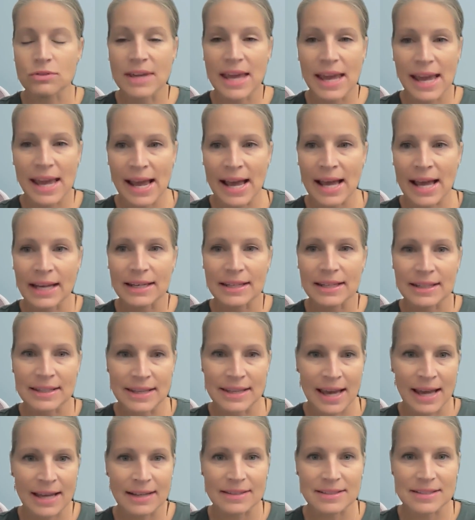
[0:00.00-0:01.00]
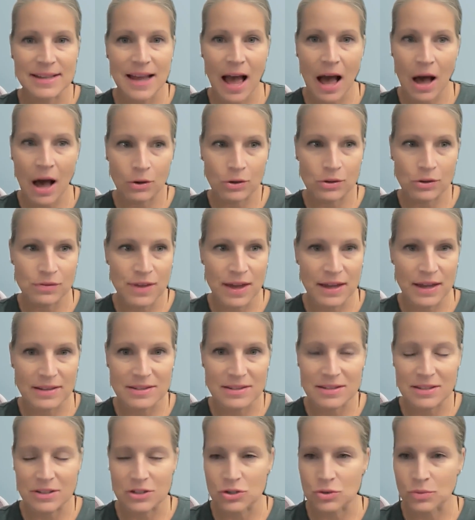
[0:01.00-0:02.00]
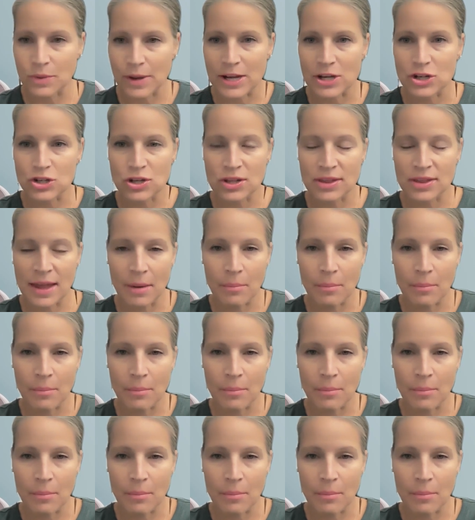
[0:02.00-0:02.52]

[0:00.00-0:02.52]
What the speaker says: can't get out of that situation,